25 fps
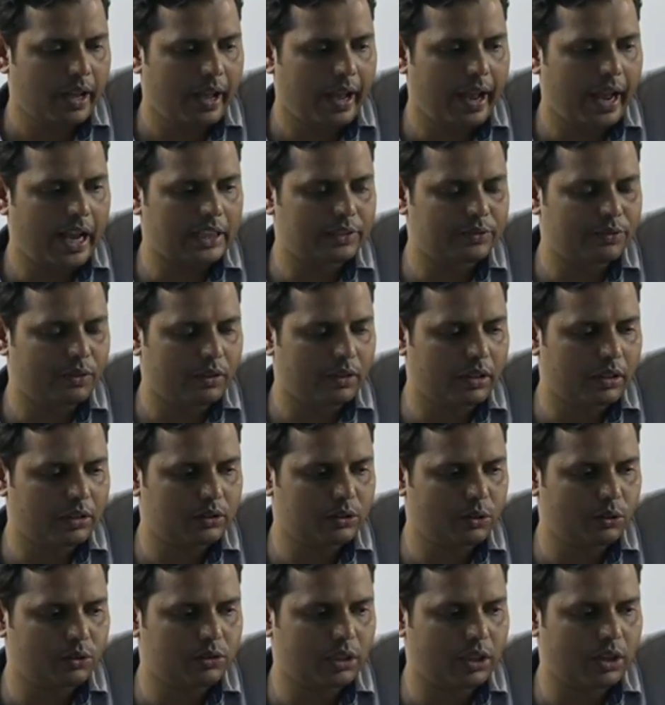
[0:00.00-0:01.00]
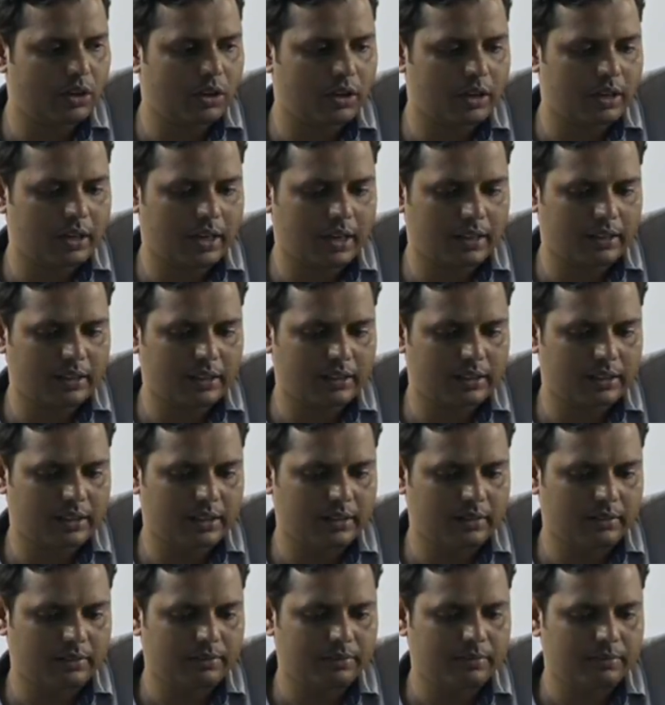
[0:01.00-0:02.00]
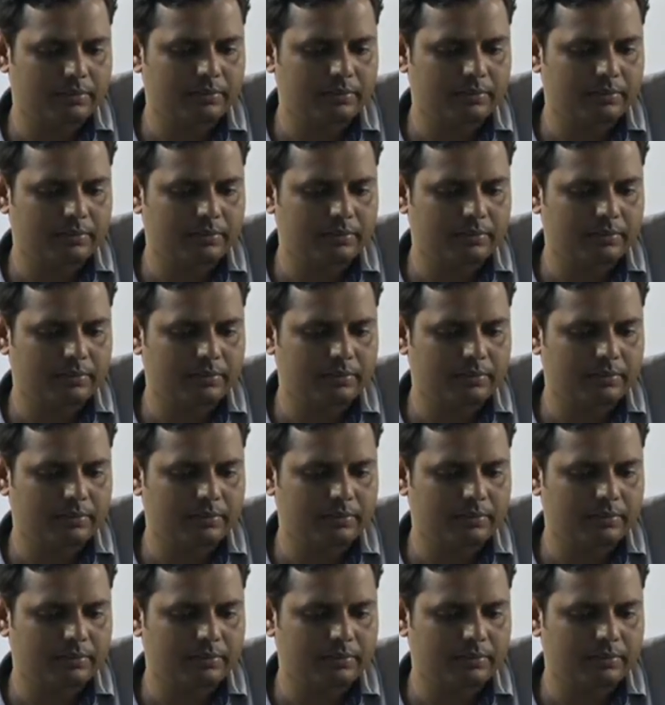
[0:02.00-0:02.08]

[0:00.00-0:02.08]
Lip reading: As for the social organization,